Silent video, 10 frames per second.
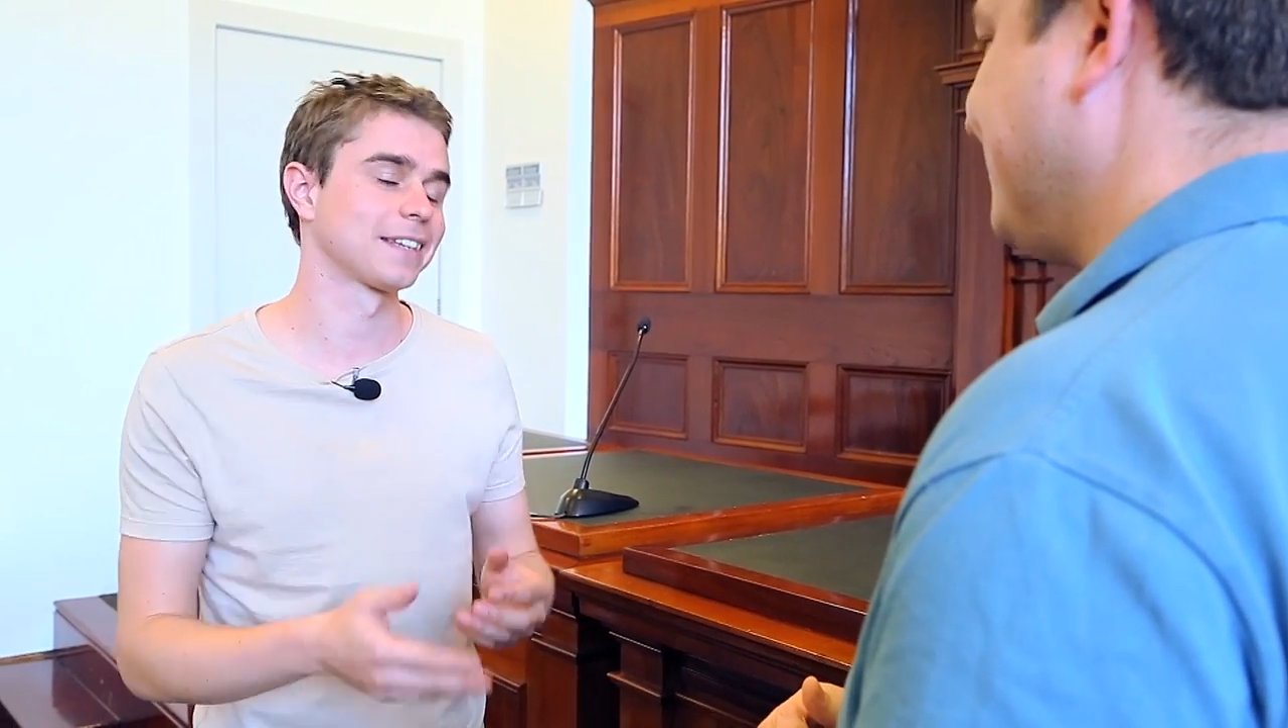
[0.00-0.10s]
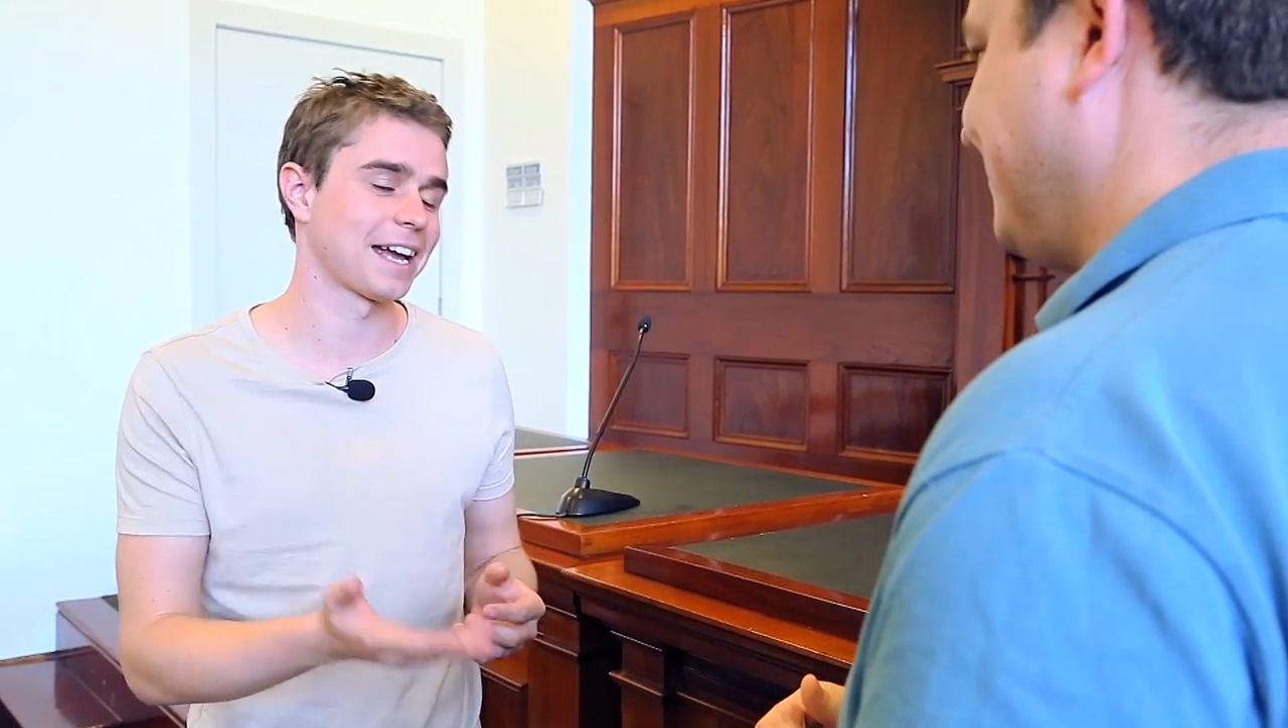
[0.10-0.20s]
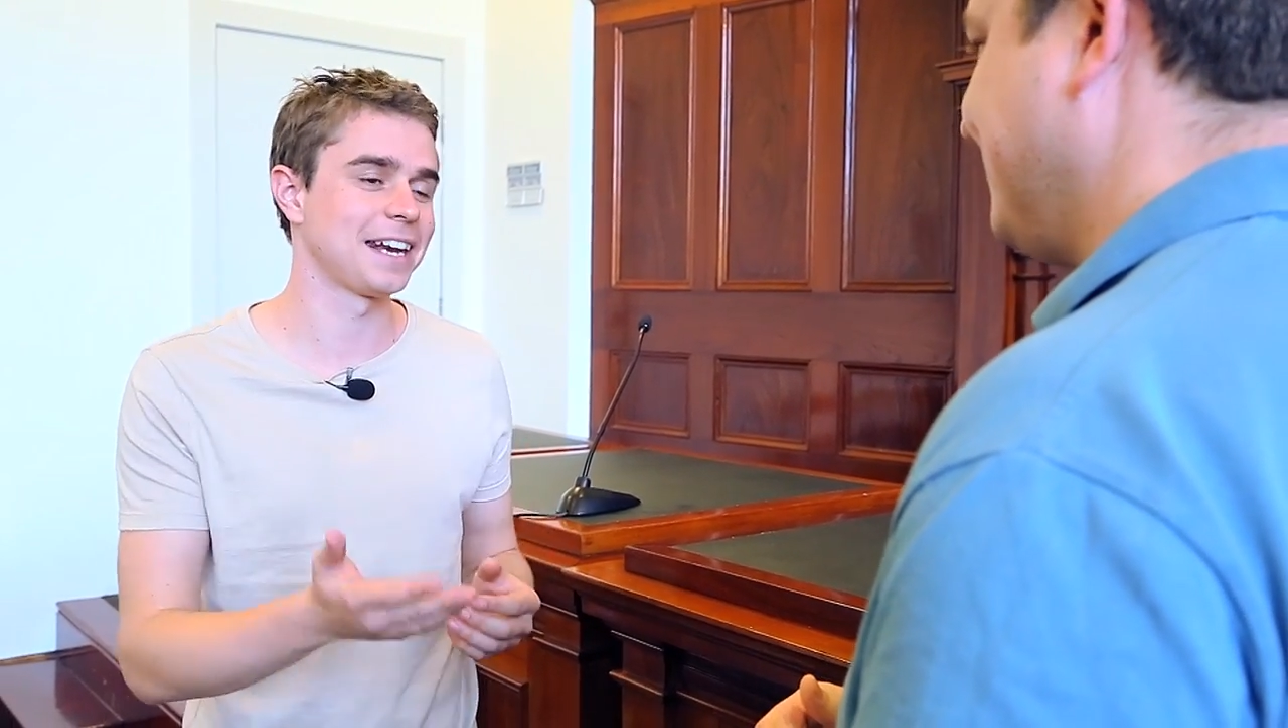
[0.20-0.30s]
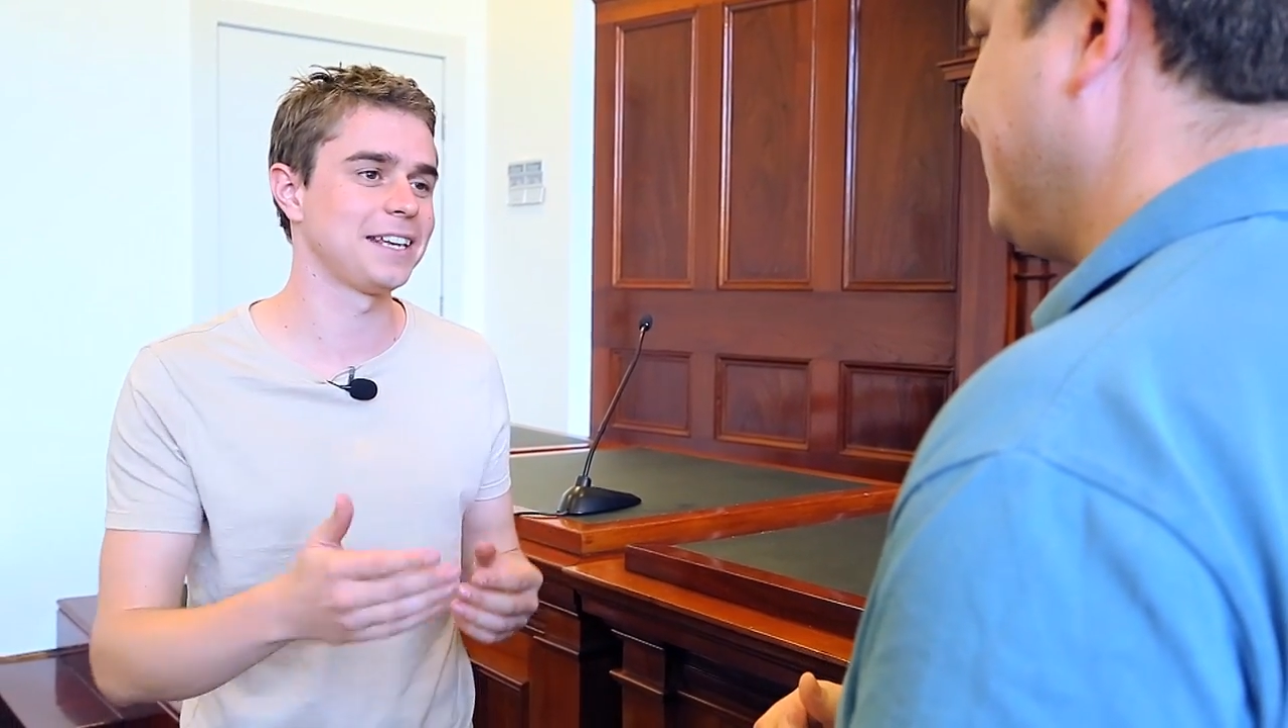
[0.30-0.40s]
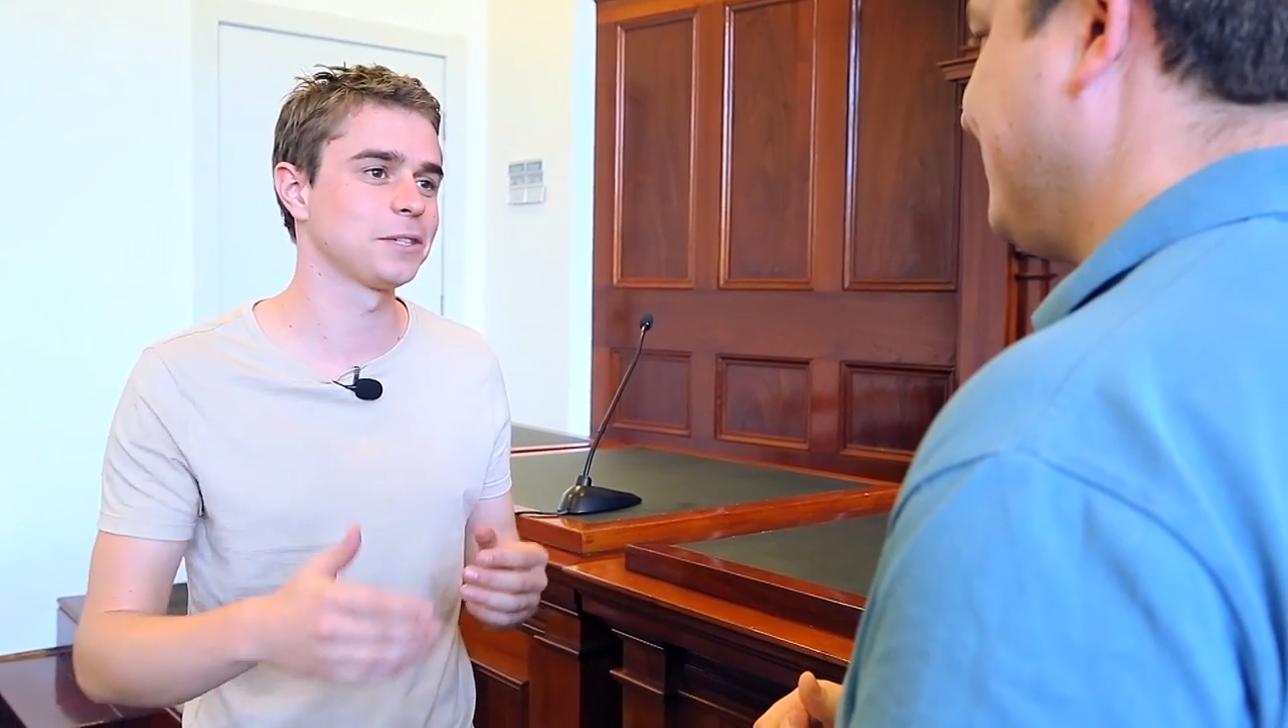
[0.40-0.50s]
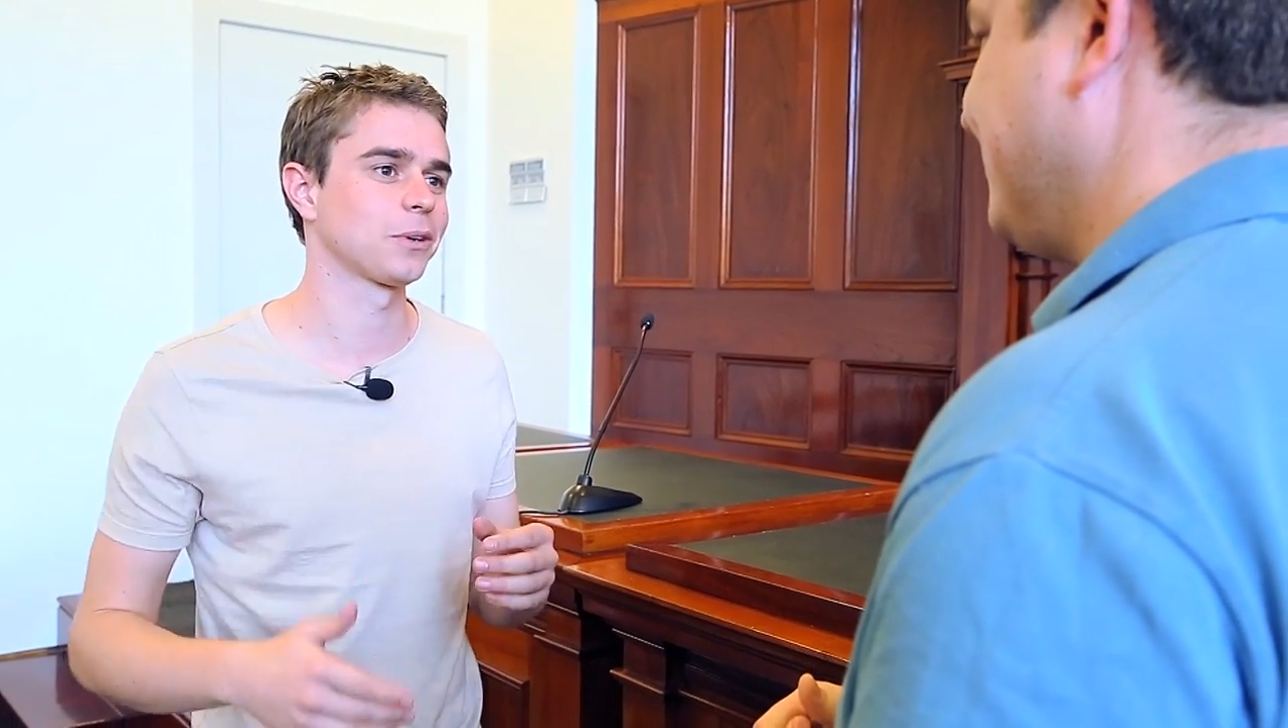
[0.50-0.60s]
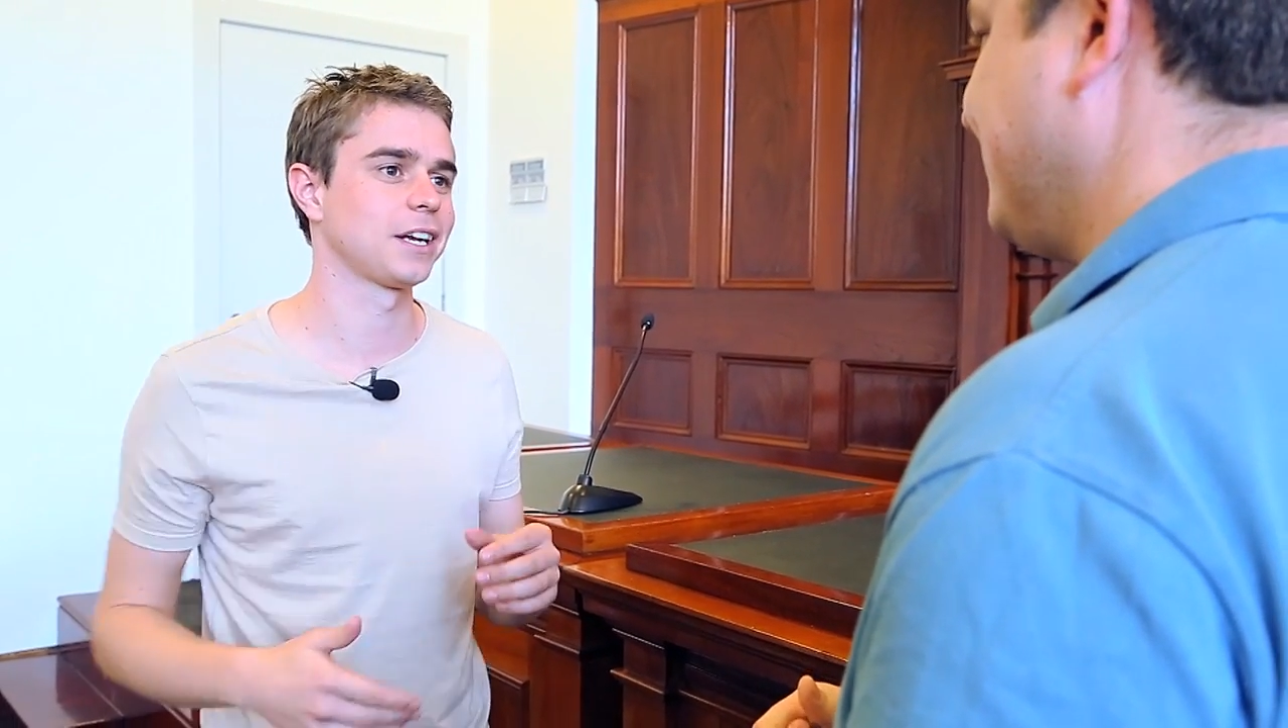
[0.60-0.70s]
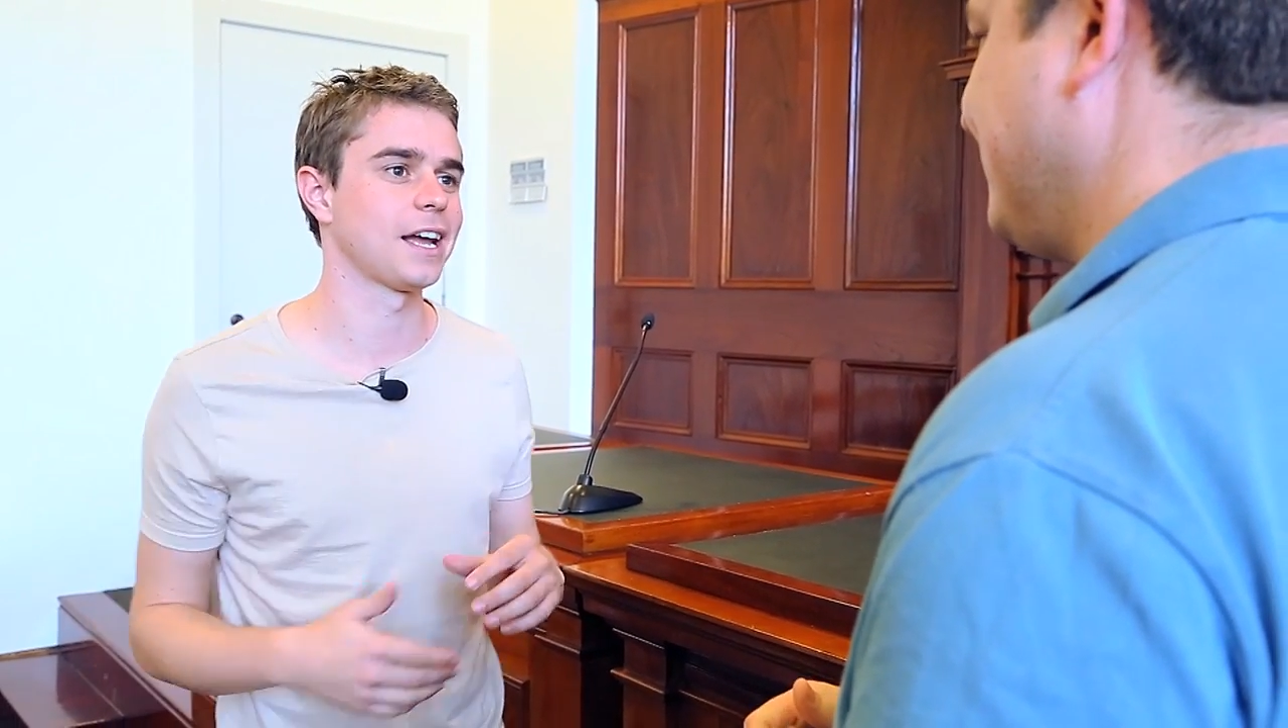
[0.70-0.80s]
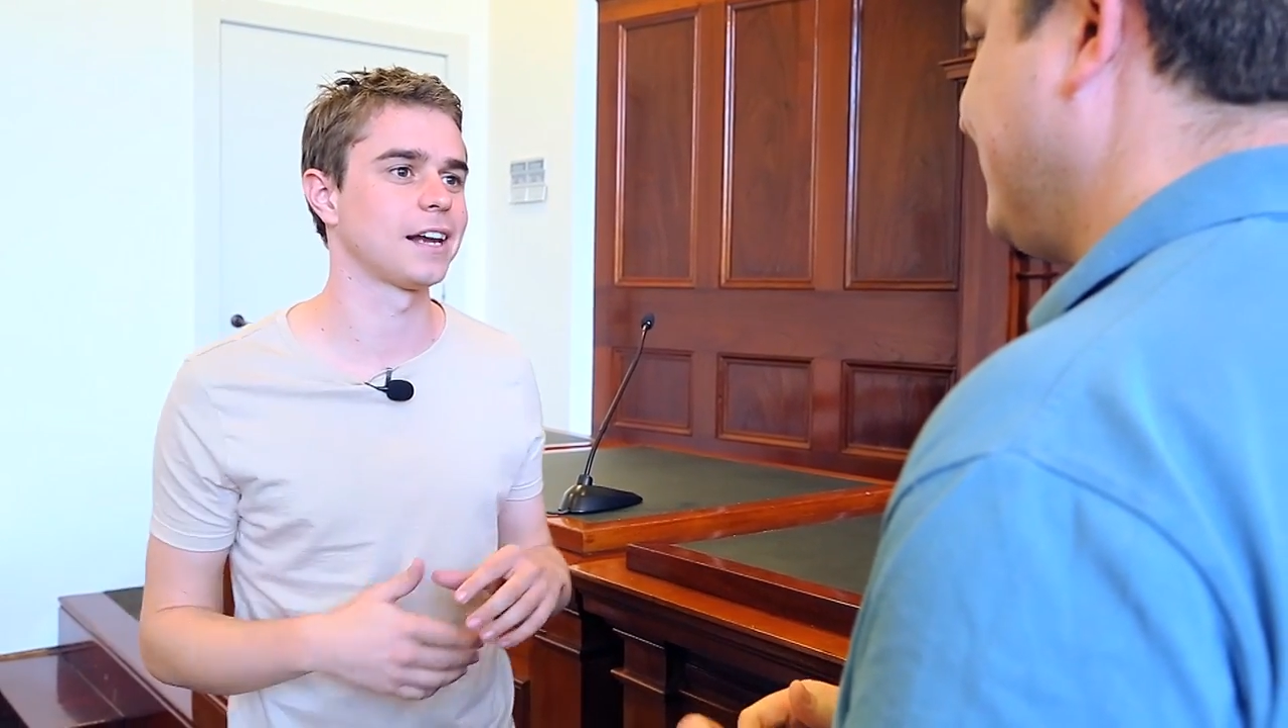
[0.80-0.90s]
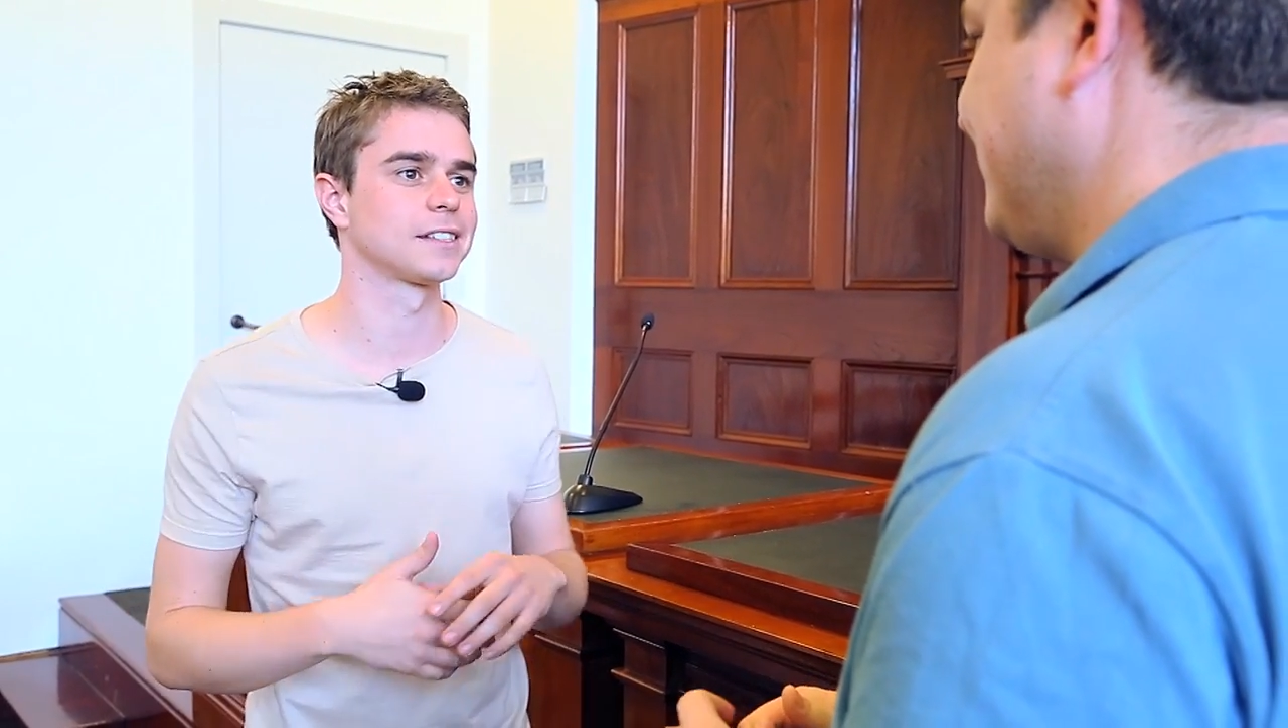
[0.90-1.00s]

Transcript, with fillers: And here's what he had